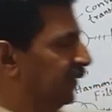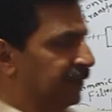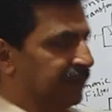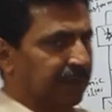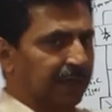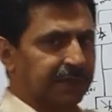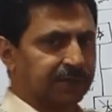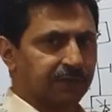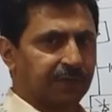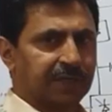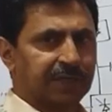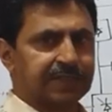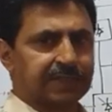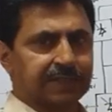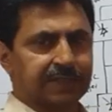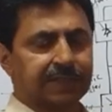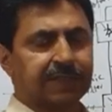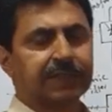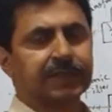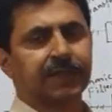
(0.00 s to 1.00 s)
as well as
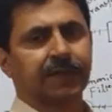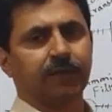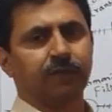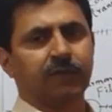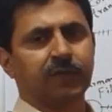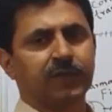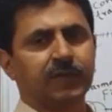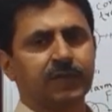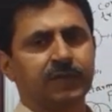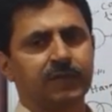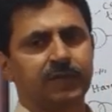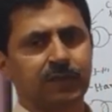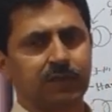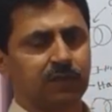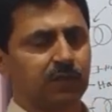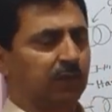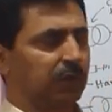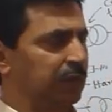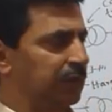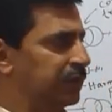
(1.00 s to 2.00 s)
in this converter
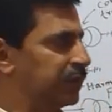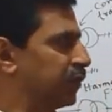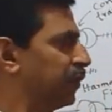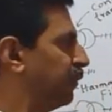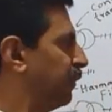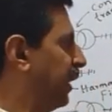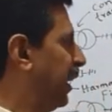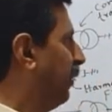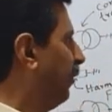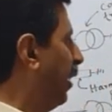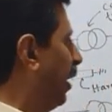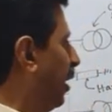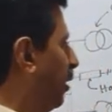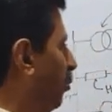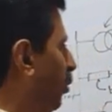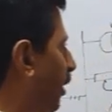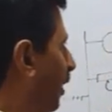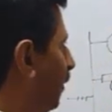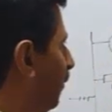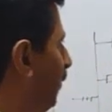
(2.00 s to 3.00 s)
station also, we have
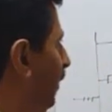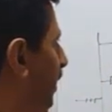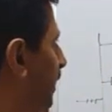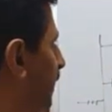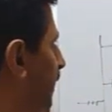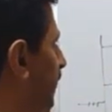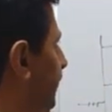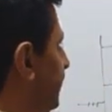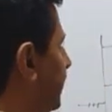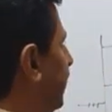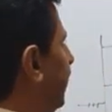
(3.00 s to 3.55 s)
harmonic filters.